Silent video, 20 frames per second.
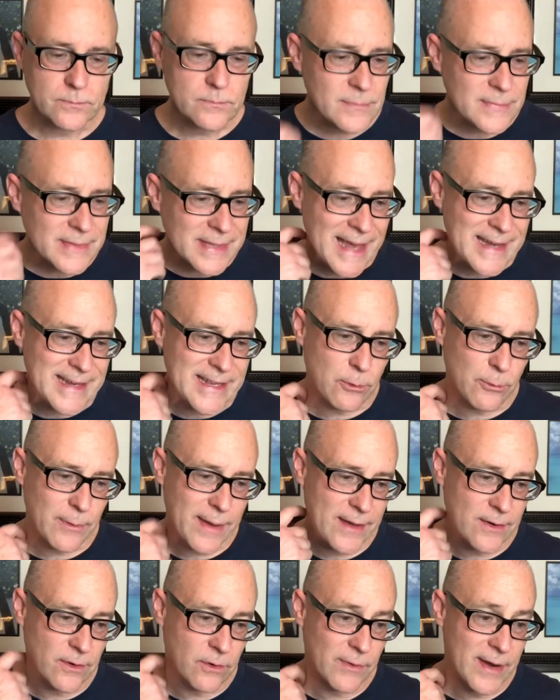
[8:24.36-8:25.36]
And he
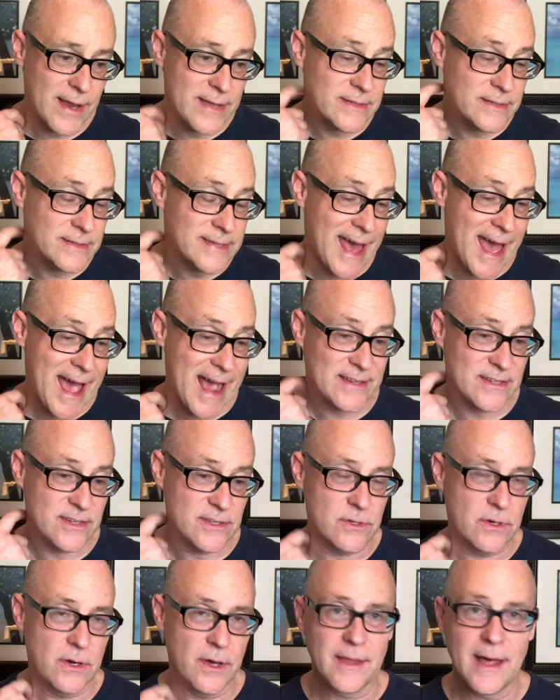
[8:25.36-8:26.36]
ran on raising taxes
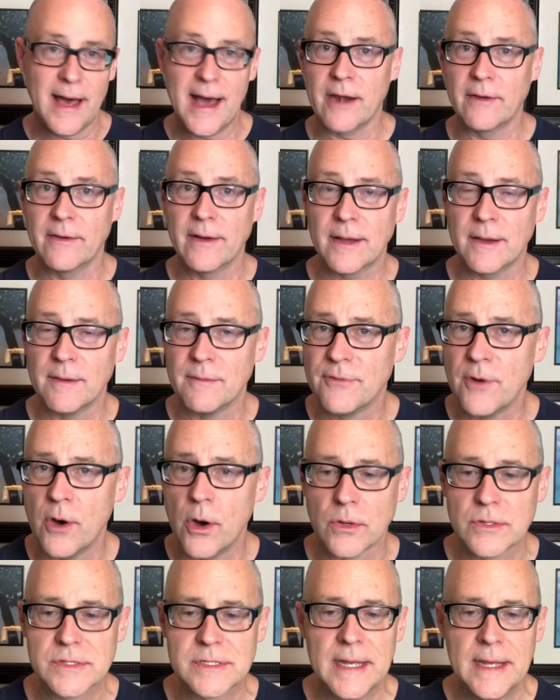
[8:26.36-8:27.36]
on the higher income
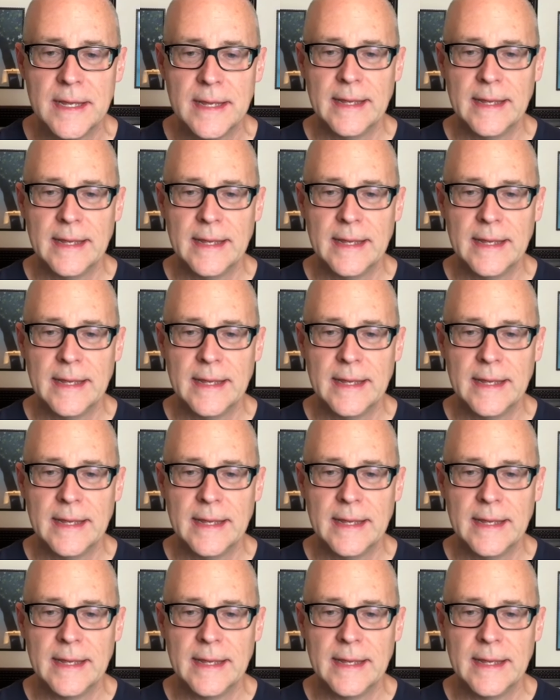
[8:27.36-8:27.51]
folks.